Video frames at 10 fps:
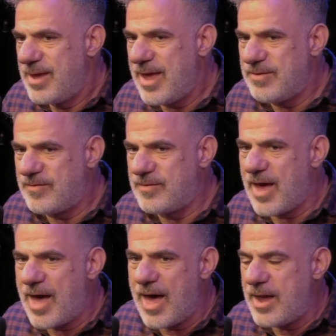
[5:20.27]
It's,
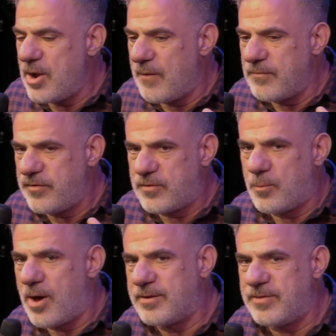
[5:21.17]
uh, you know, just to
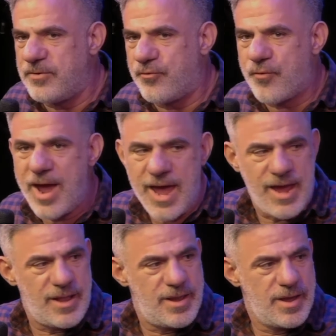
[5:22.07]
walk to the
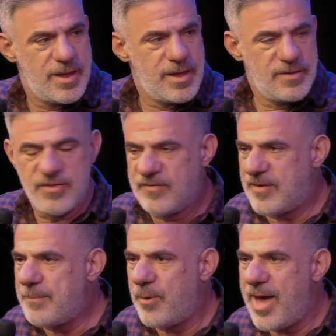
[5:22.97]
train, to the
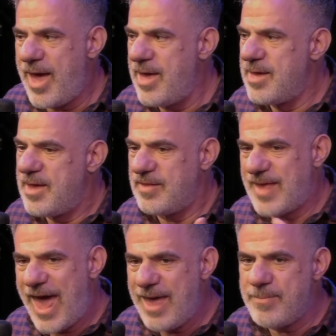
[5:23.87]
subway, it's
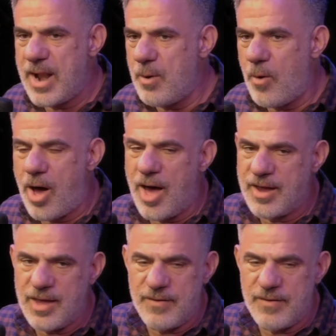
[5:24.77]
an eight-minute walk.